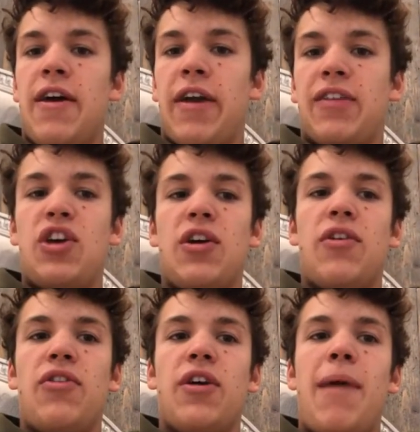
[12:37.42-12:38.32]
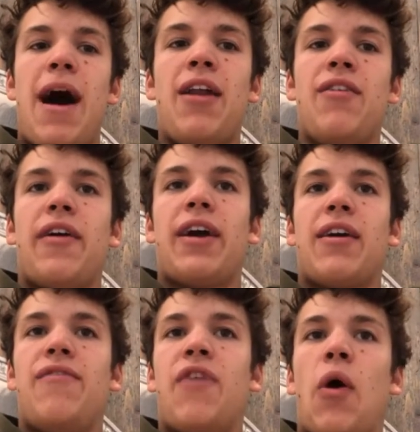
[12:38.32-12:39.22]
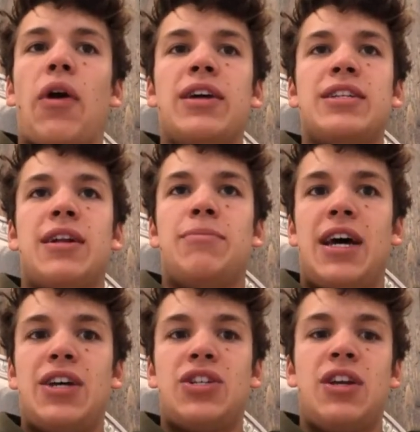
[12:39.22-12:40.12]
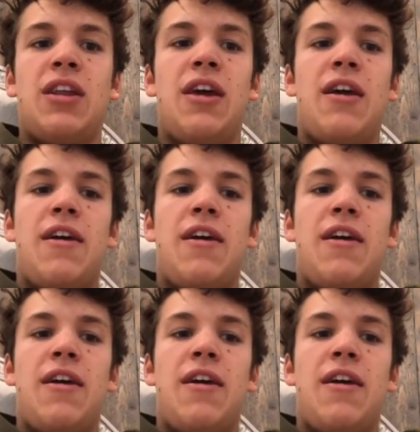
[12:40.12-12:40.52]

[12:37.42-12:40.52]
like, definitely. The, the amount of like focus and obsession